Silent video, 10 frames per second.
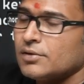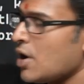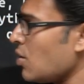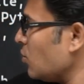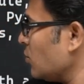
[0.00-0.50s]

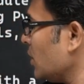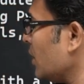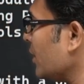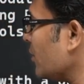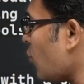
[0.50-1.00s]
Now,
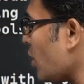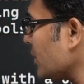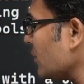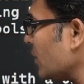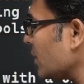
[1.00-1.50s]

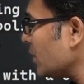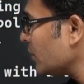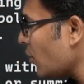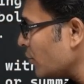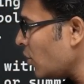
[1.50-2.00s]
whatever,
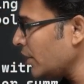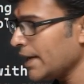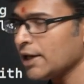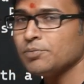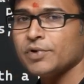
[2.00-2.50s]
now you got
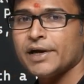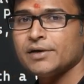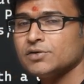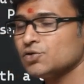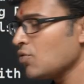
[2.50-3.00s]
help,
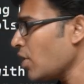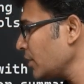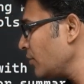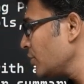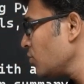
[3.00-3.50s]
right? So
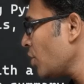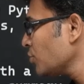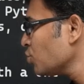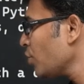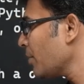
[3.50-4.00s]
whatever you want
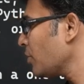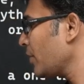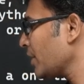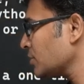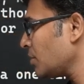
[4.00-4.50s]
to know about,
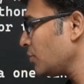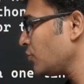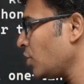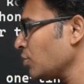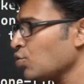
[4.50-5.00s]
for example, if
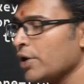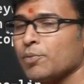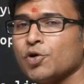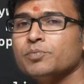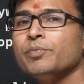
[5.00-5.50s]
you want to know
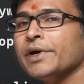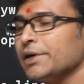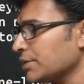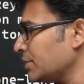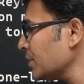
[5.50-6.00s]
about
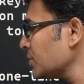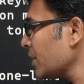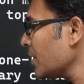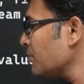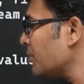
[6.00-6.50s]
print, just
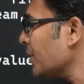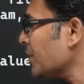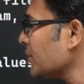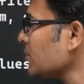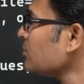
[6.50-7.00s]
type
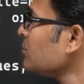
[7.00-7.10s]
print.